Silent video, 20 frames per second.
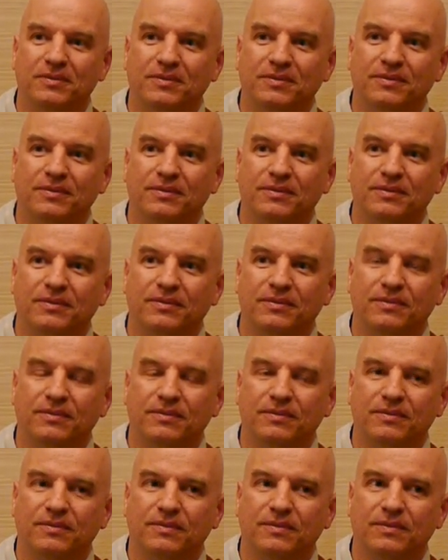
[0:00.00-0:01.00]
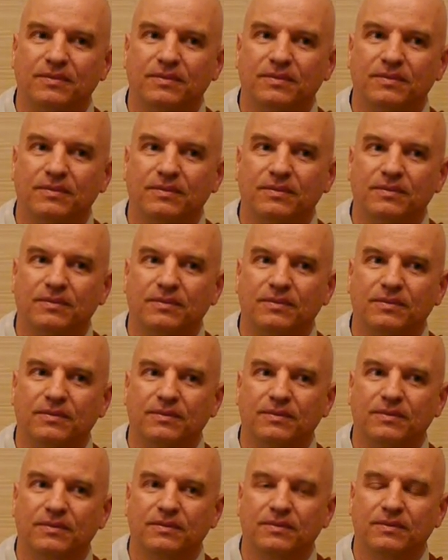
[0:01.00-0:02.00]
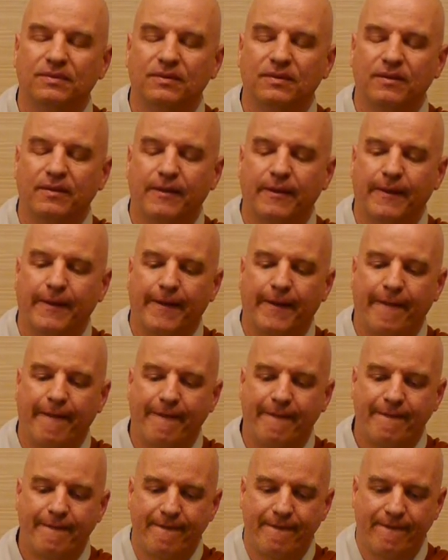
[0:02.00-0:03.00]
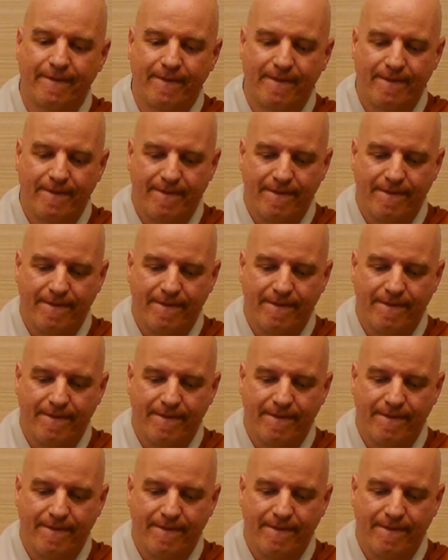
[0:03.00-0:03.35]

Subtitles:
(silence)